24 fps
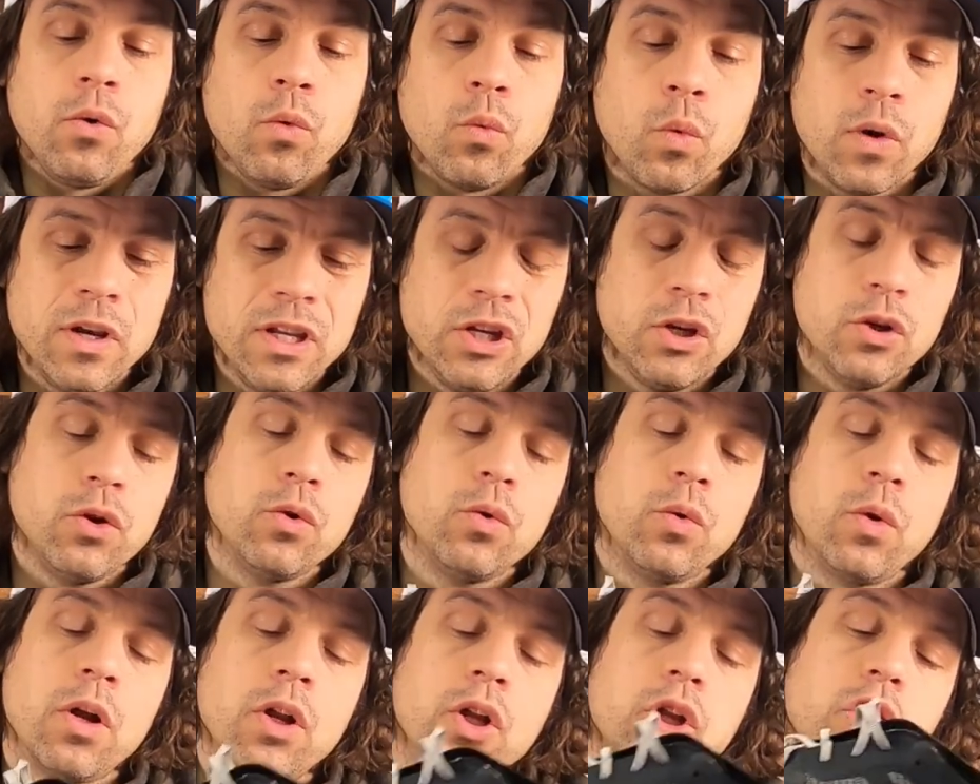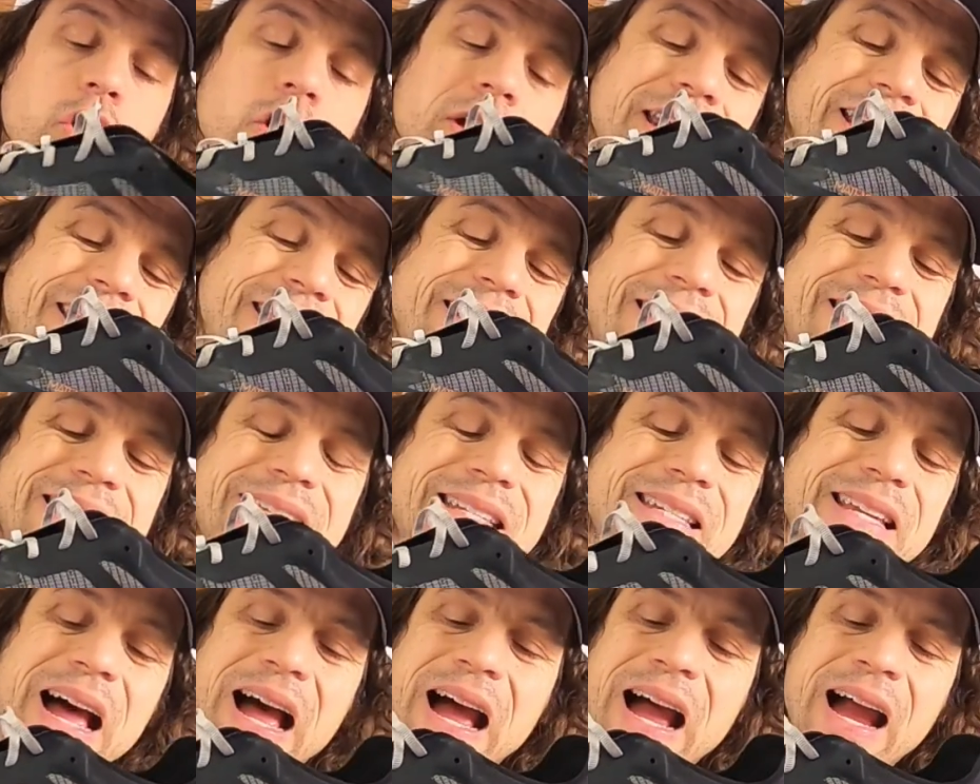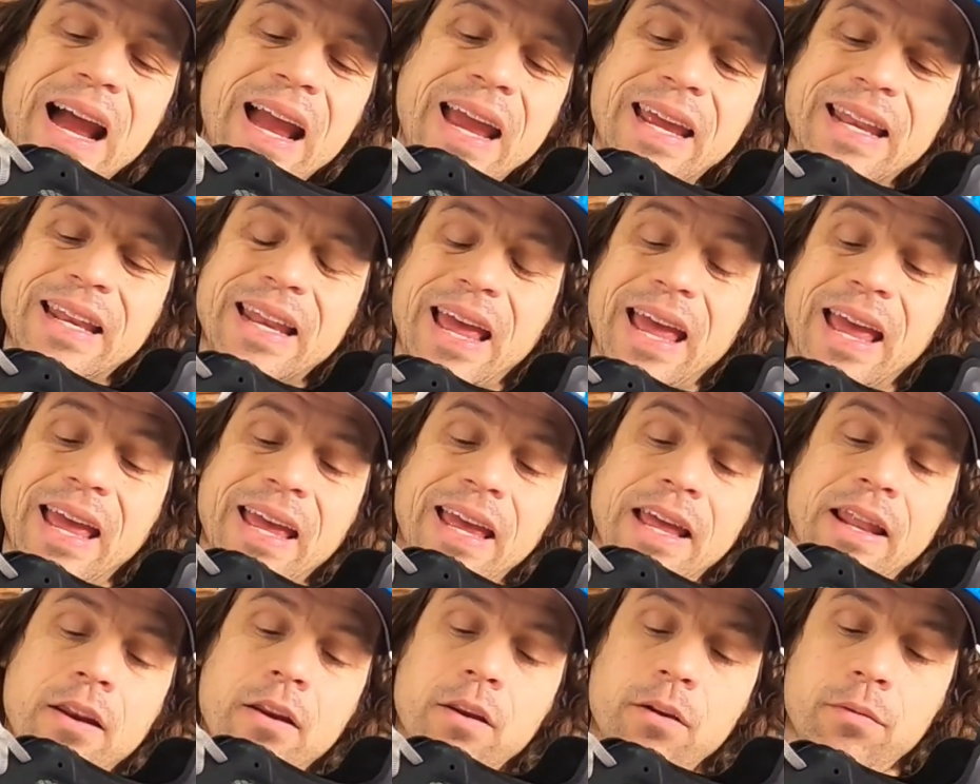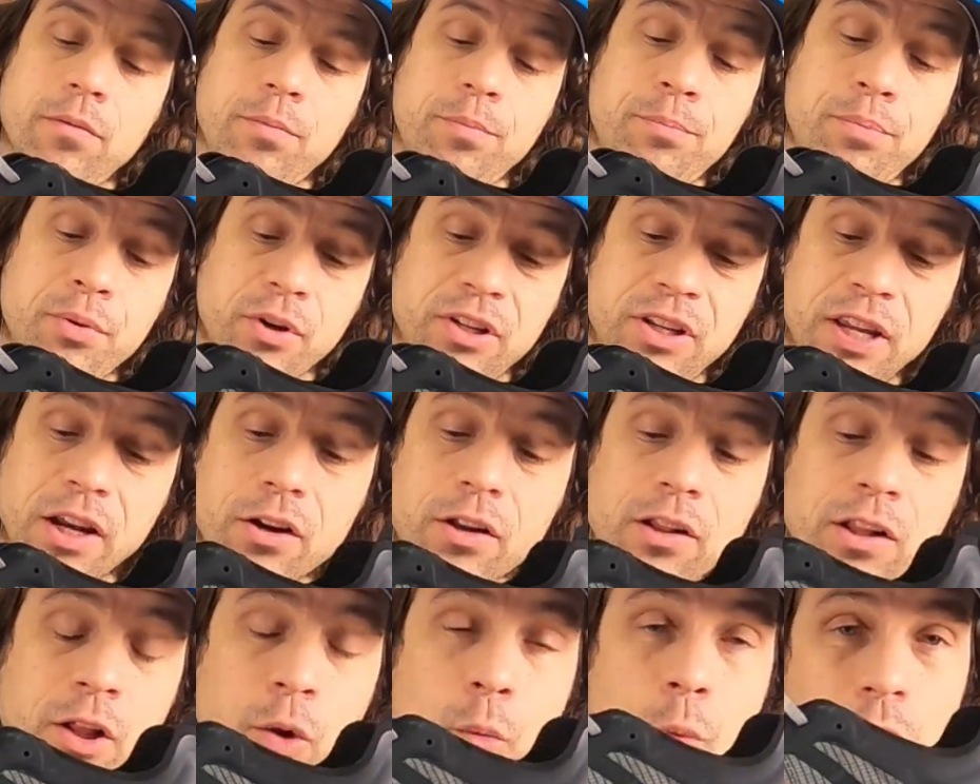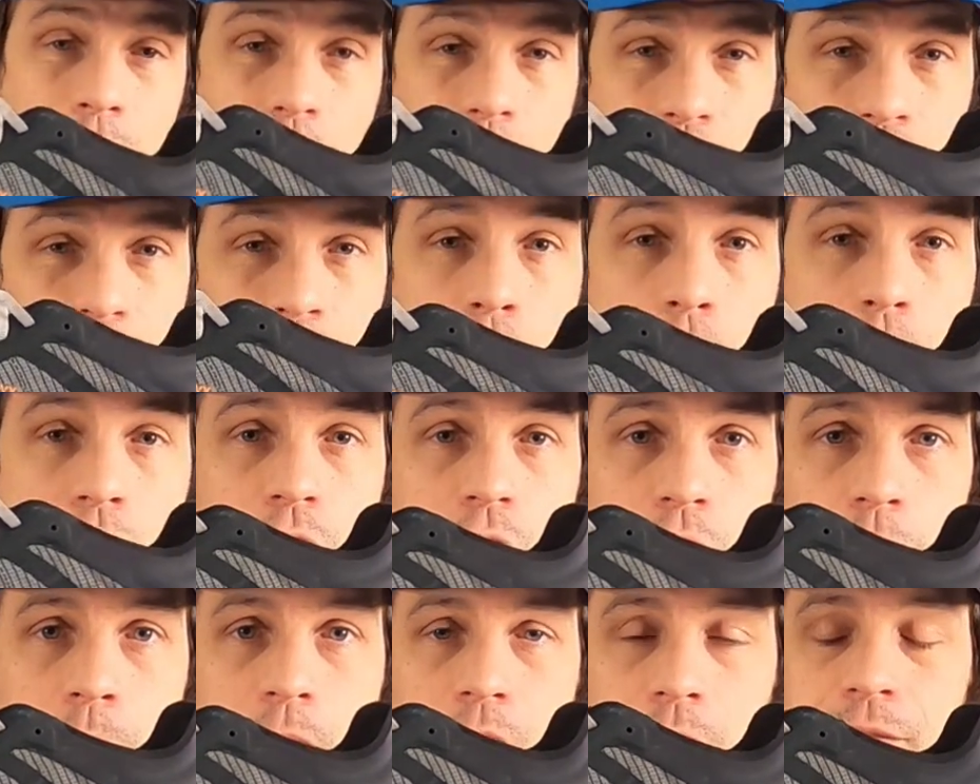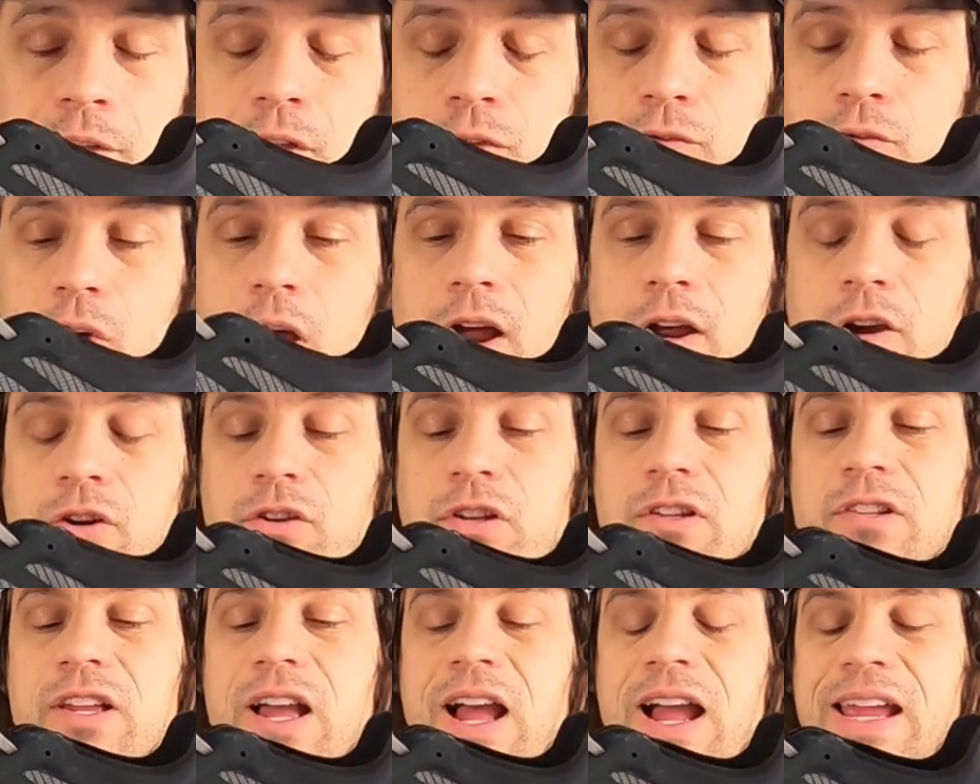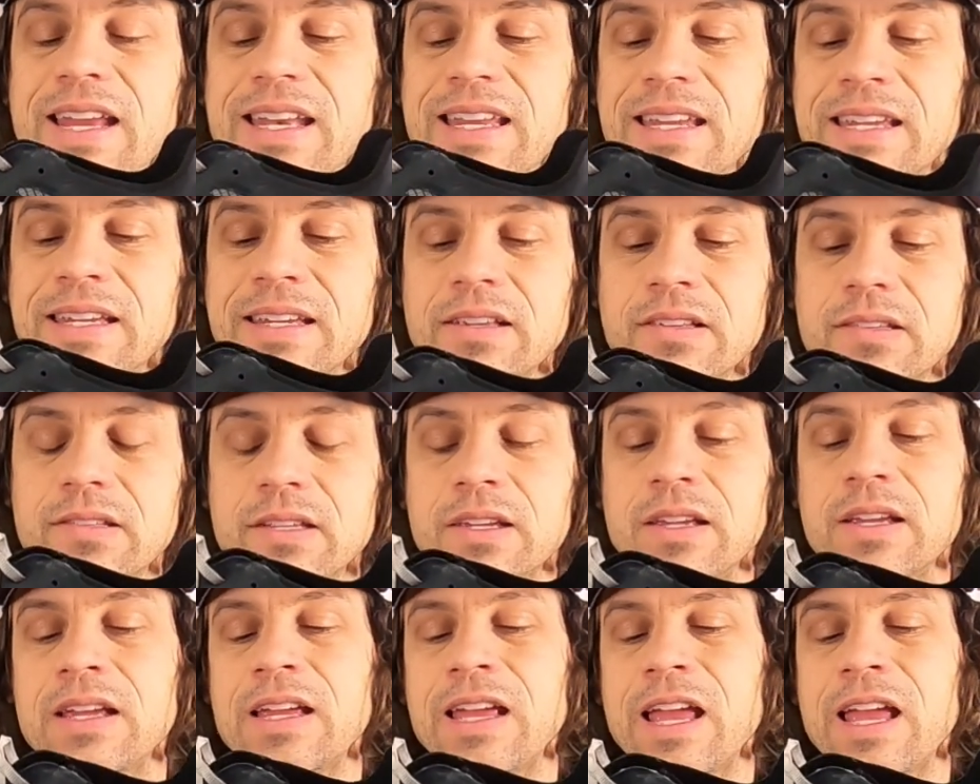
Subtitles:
When you look at the design and particularly where the fulcrum of this rocker design is,